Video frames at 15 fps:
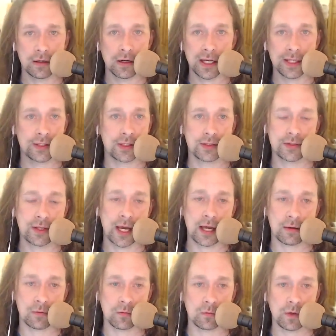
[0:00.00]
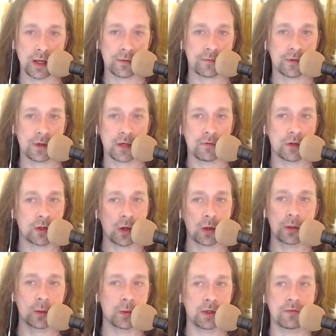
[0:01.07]
It's just that if if you go
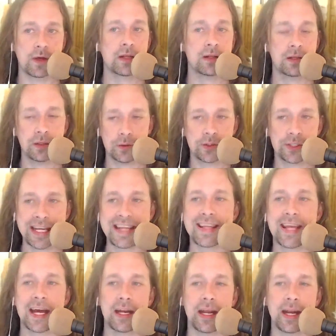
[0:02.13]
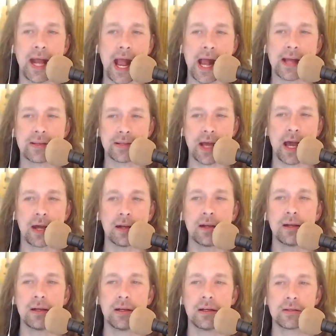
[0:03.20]
to an event and you see that it has that
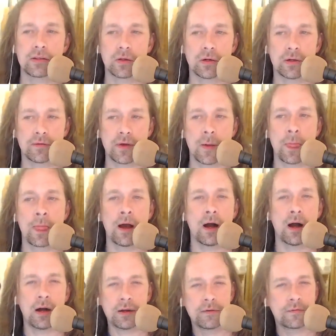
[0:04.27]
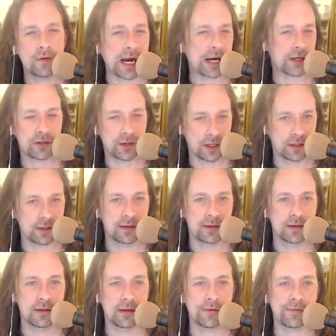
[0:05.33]
sort of unfracturing
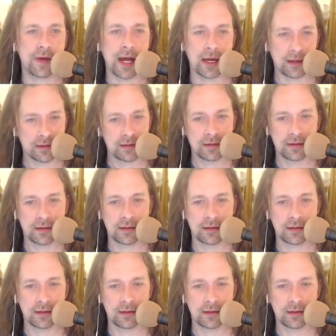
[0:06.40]
effect